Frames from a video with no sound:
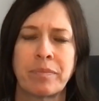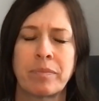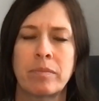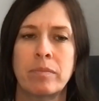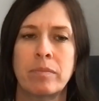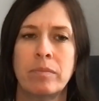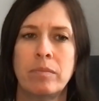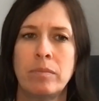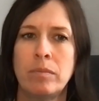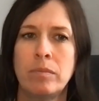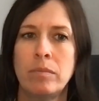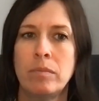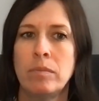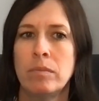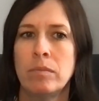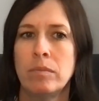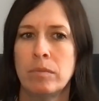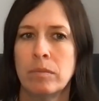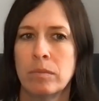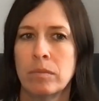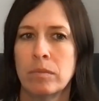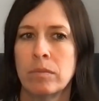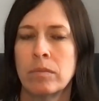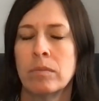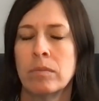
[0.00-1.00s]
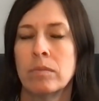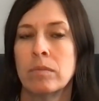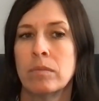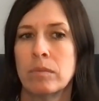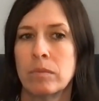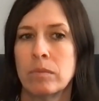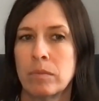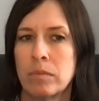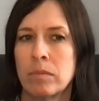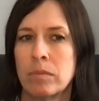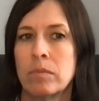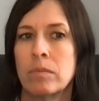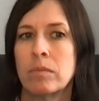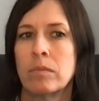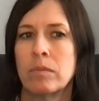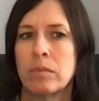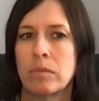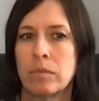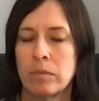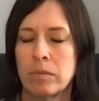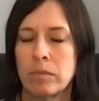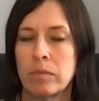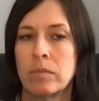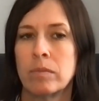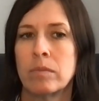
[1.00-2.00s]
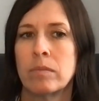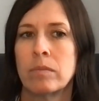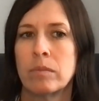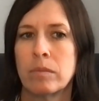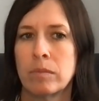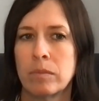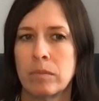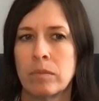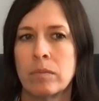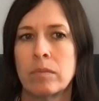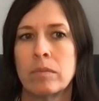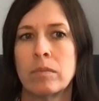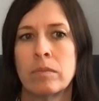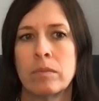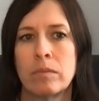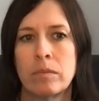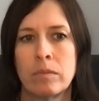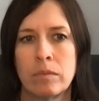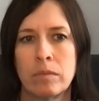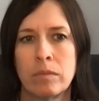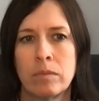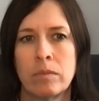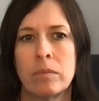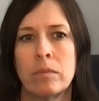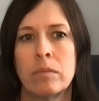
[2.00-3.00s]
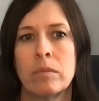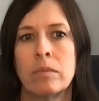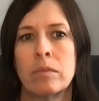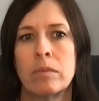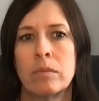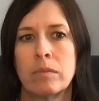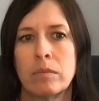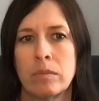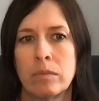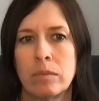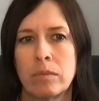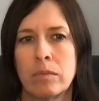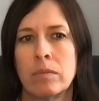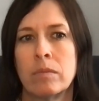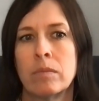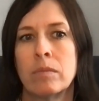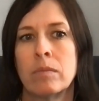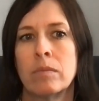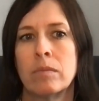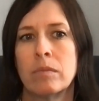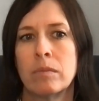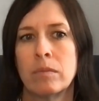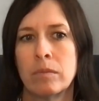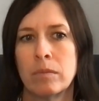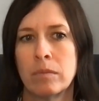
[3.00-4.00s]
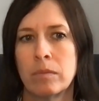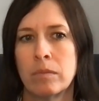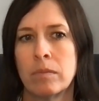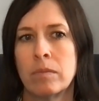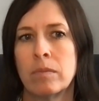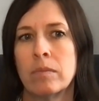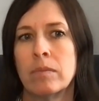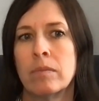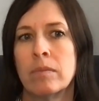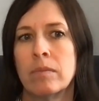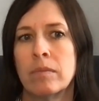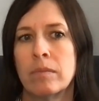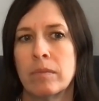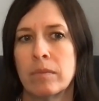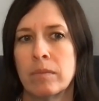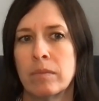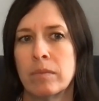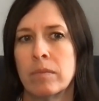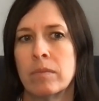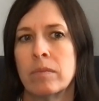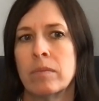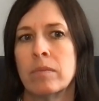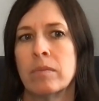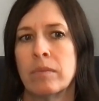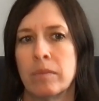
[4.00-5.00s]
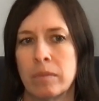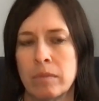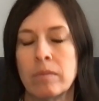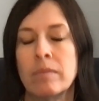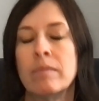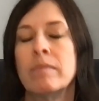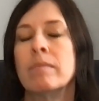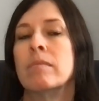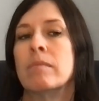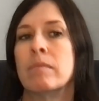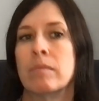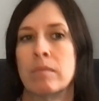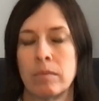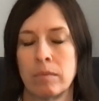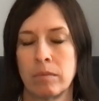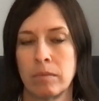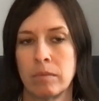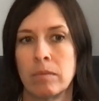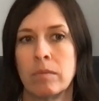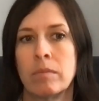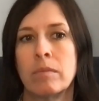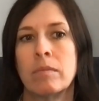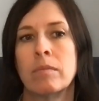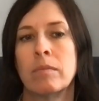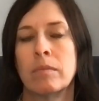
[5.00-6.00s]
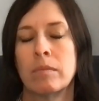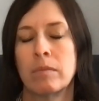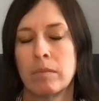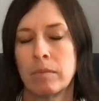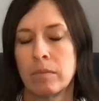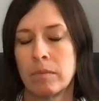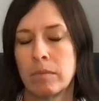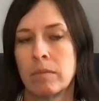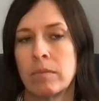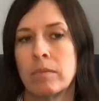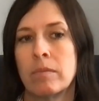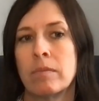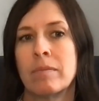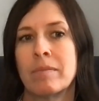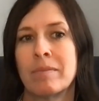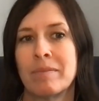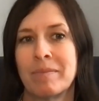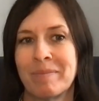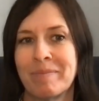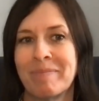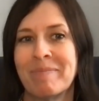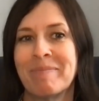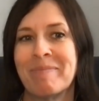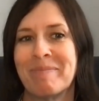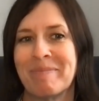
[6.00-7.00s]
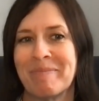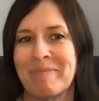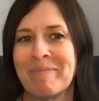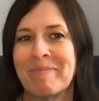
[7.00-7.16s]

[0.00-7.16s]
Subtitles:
No words are spoken by the person on screen.